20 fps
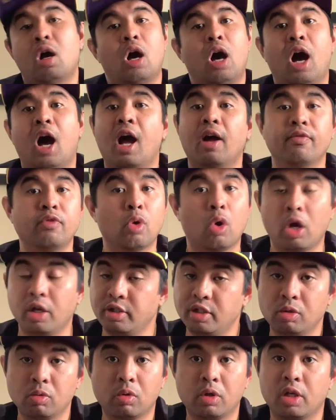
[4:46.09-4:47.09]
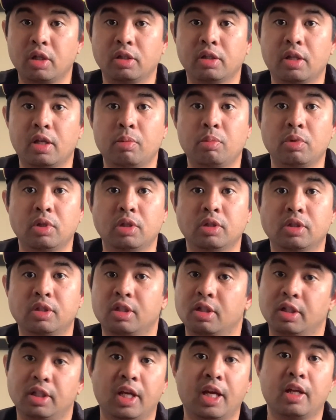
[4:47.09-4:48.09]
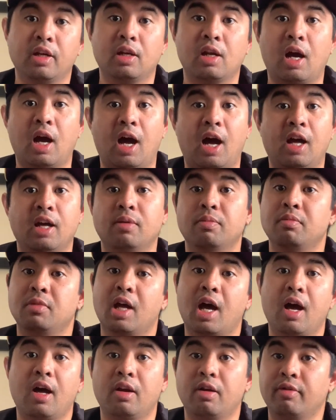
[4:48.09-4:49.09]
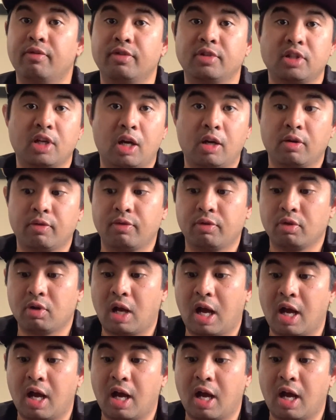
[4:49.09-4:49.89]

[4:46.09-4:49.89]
I have no idea what any of that means. Again, I am not a photographer.